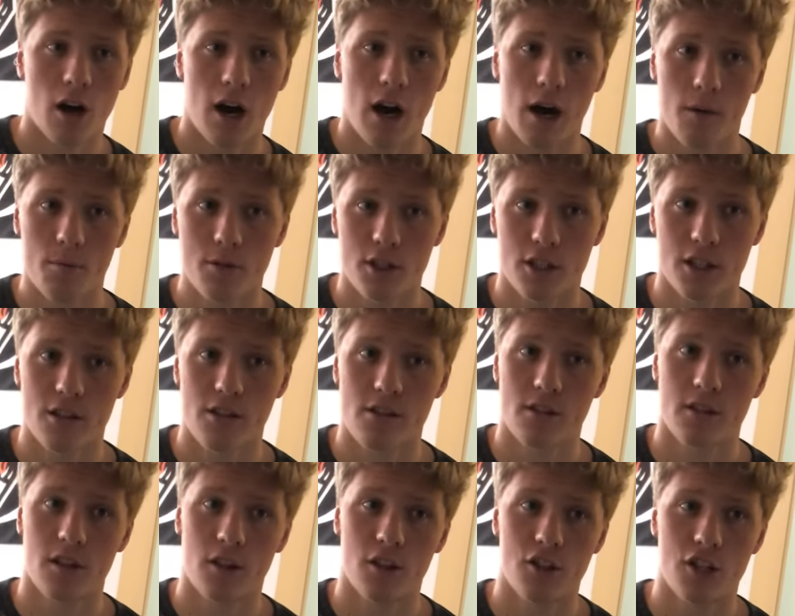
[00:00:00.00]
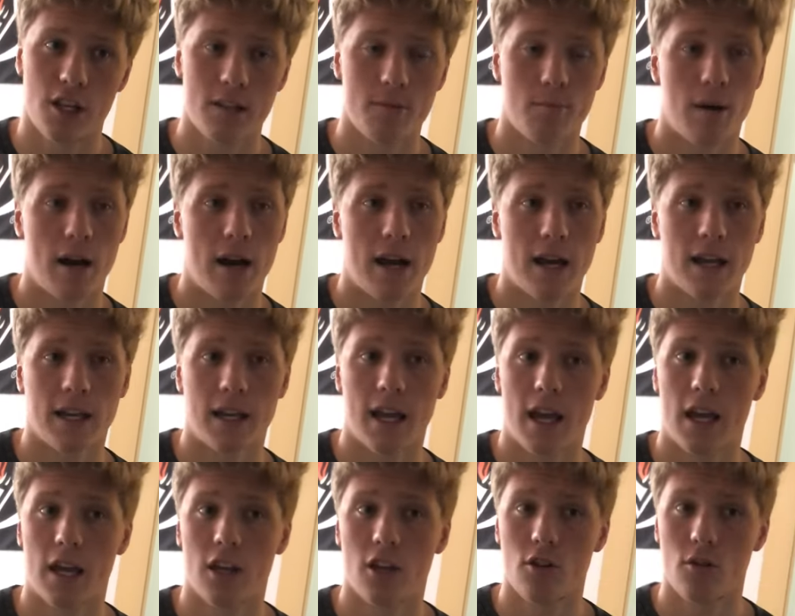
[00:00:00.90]
options such as buying
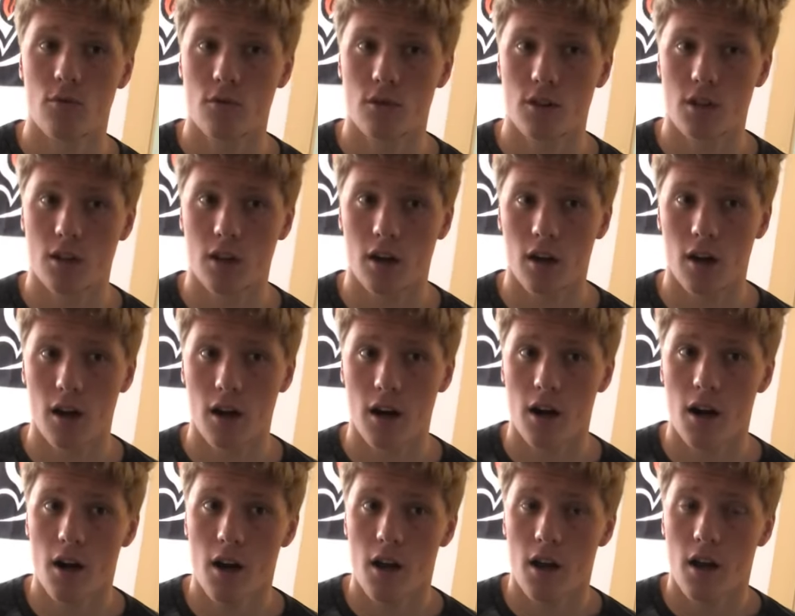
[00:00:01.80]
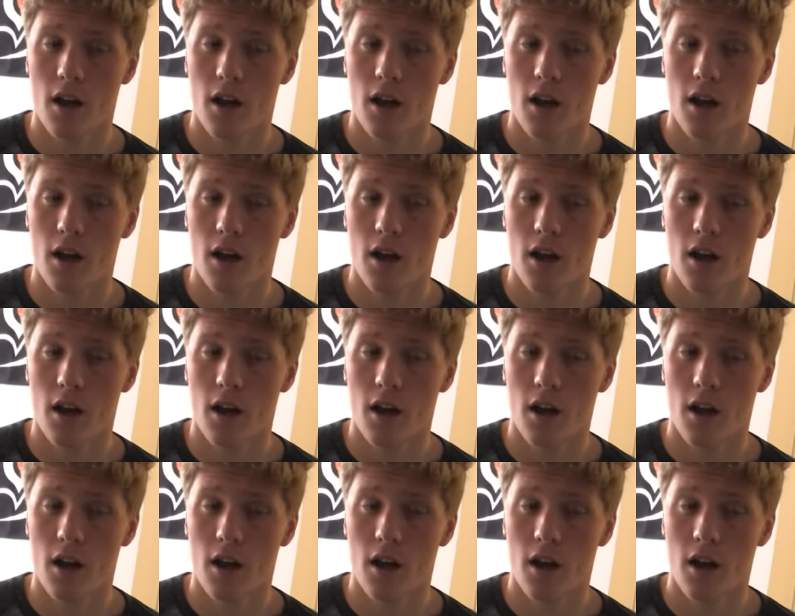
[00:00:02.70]
a used car